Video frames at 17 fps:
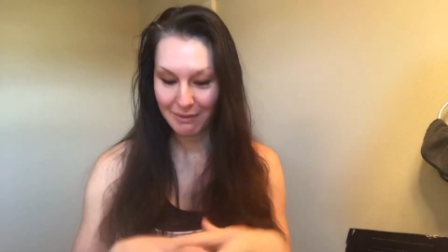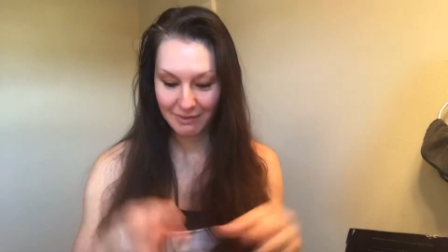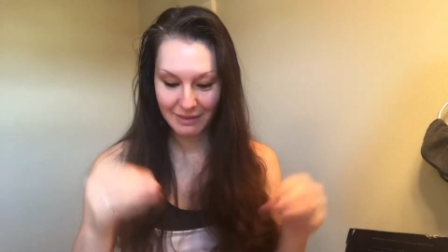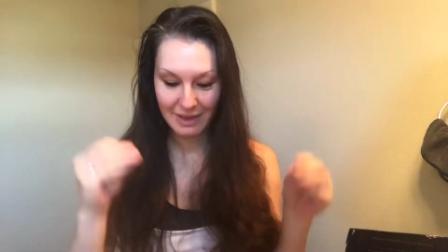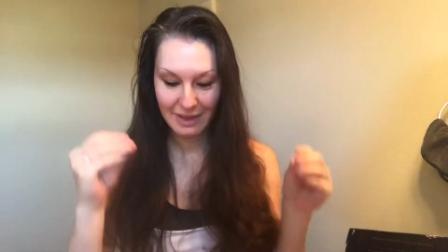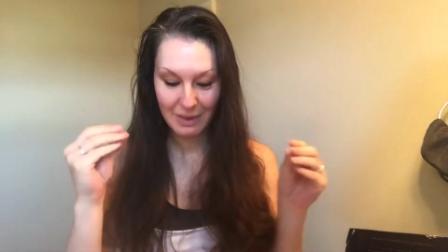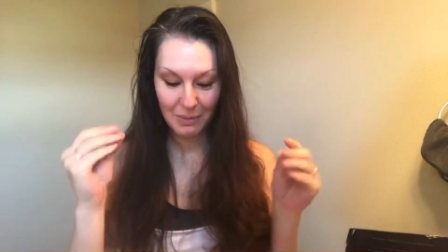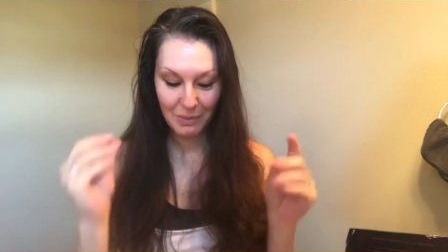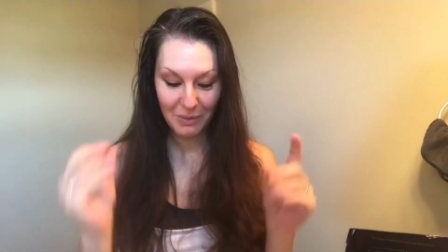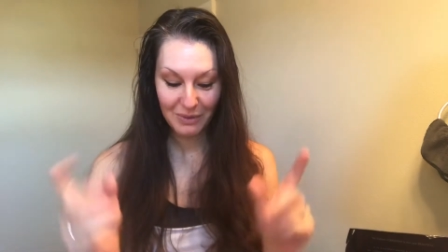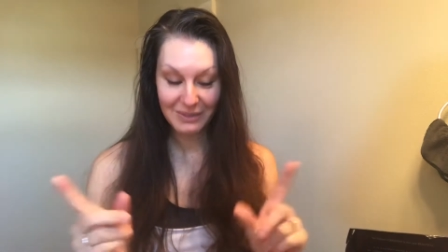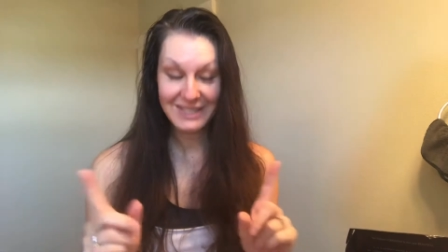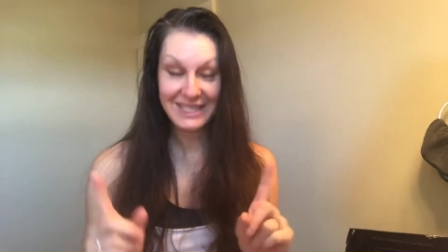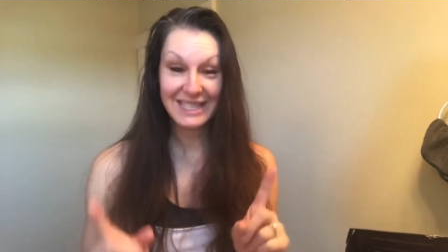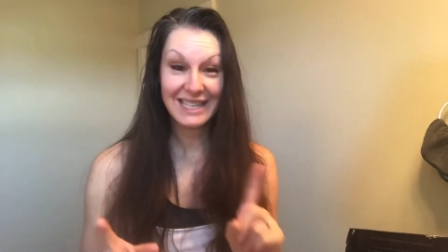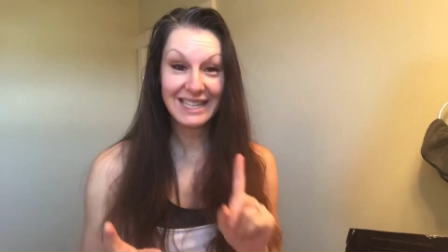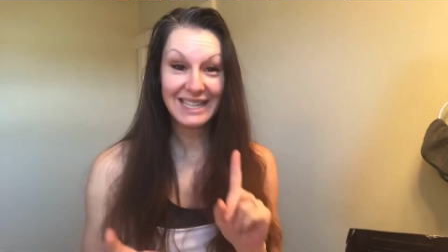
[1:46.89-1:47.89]
and we'll
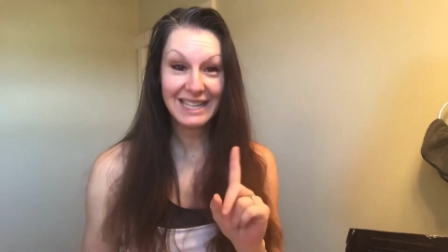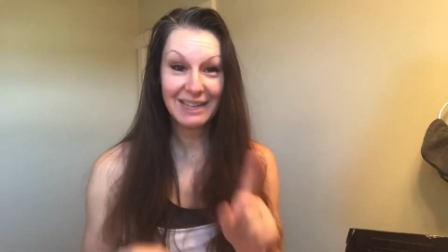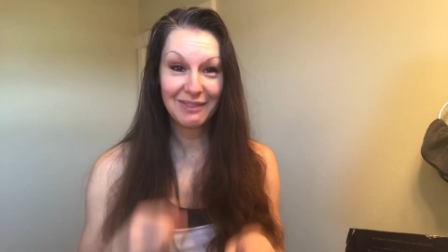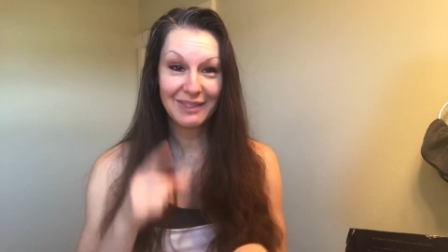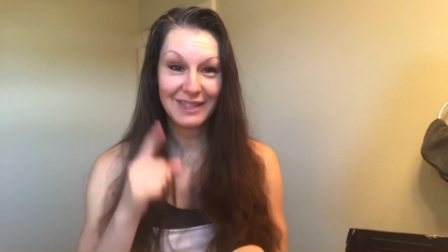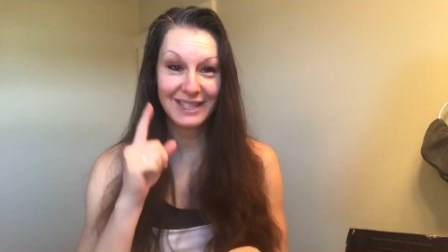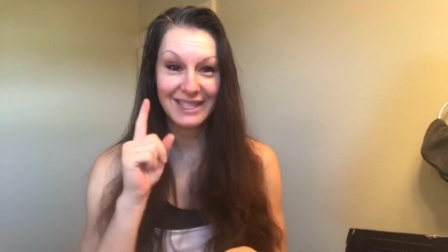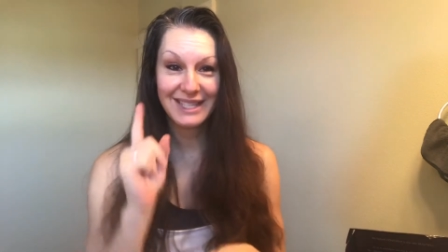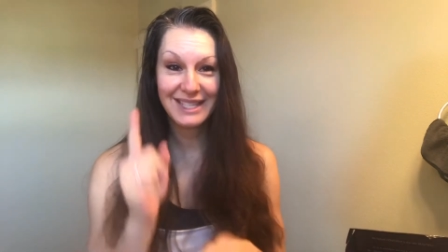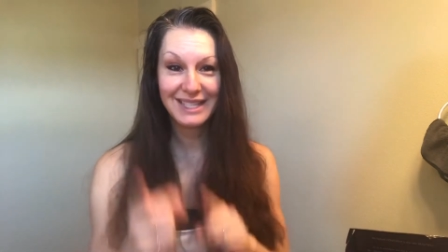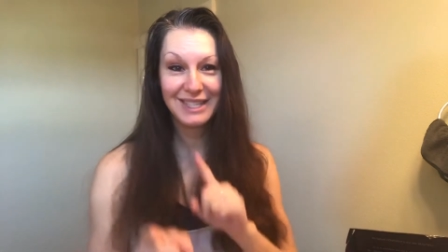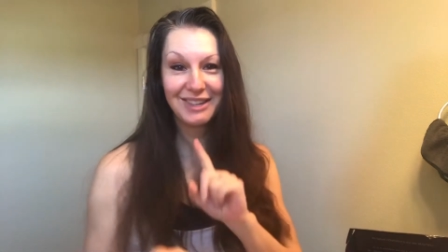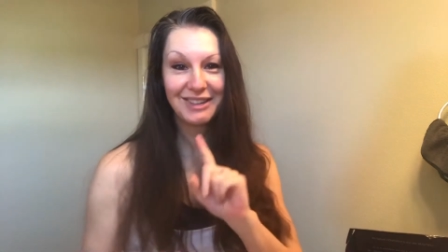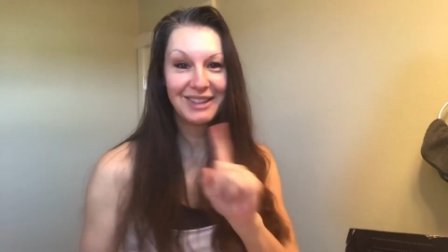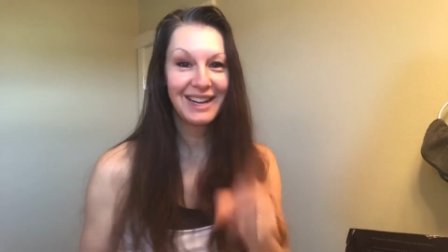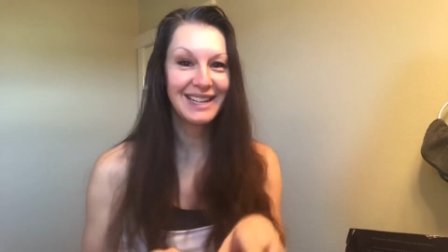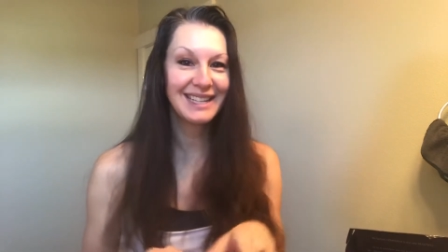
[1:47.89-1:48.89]
see if this is a
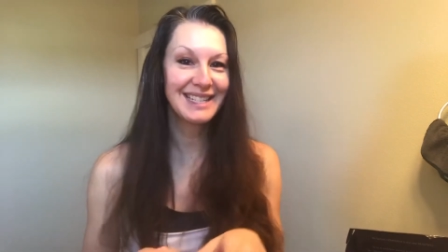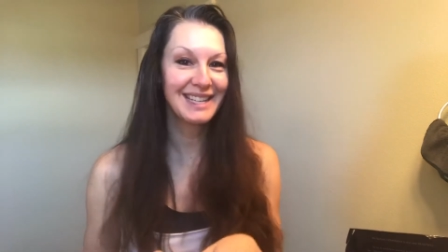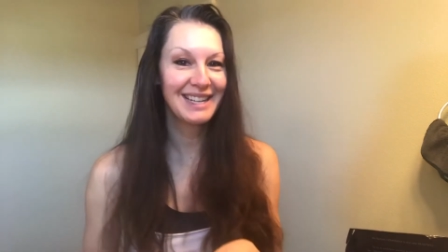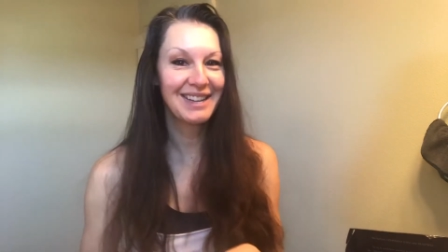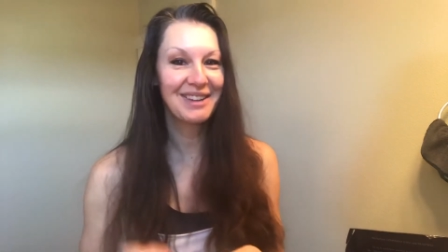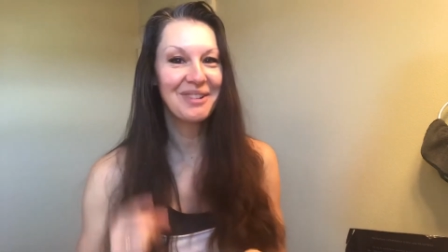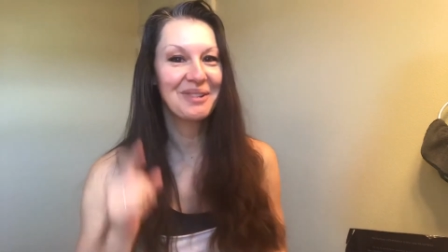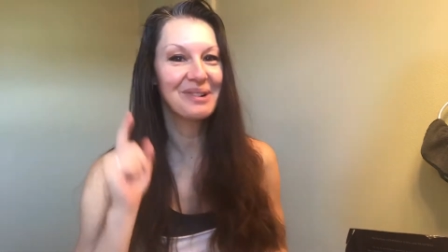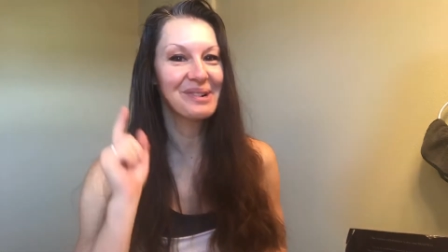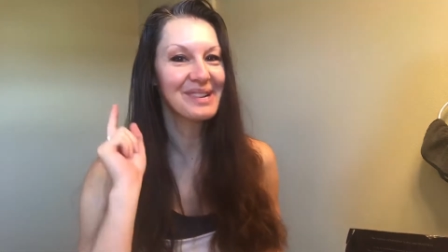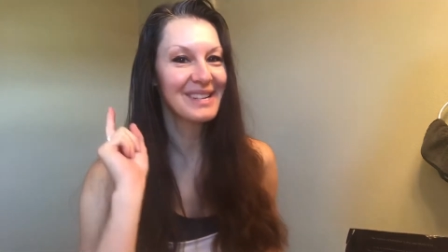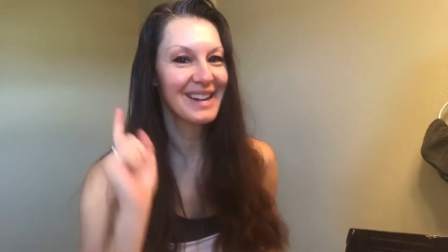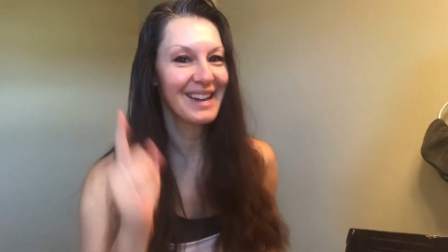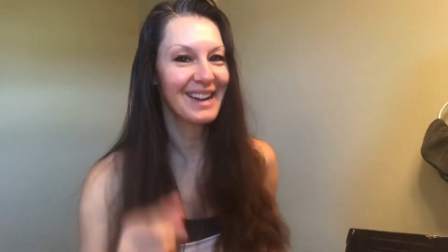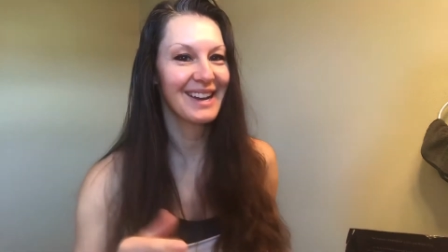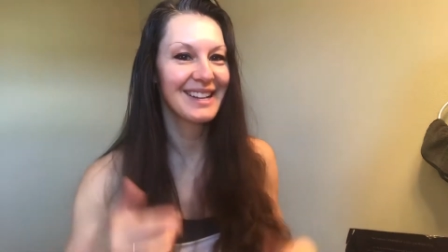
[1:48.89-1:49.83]
good idea or not.